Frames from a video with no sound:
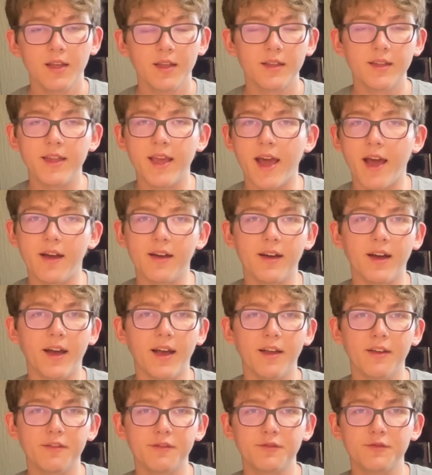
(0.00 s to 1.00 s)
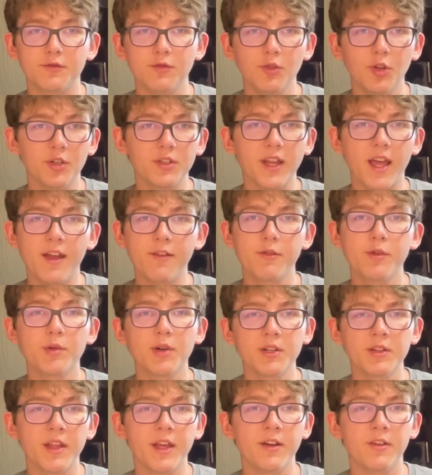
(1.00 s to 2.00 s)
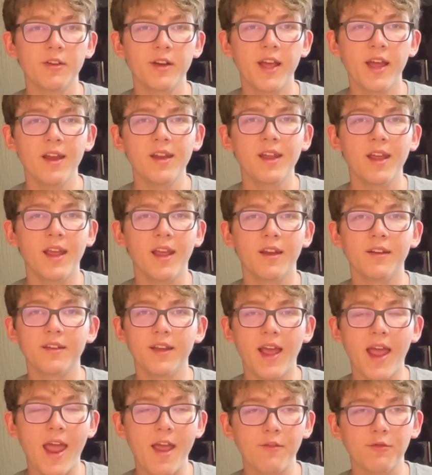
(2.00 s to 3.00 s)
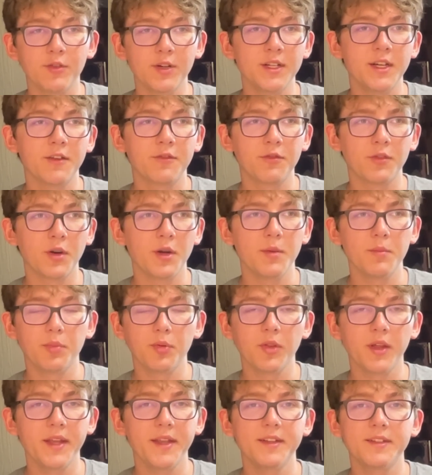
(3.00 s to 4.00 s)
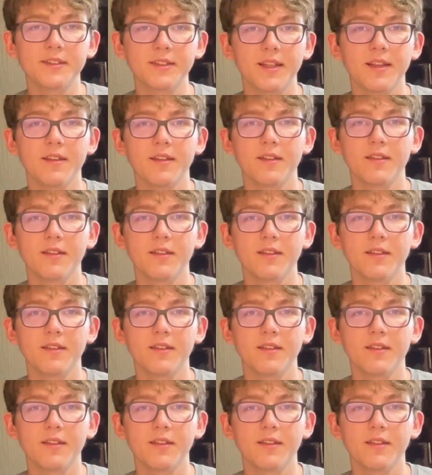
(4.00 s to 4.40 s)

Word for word: yeah, I've looked everywhere on the internet and every different place,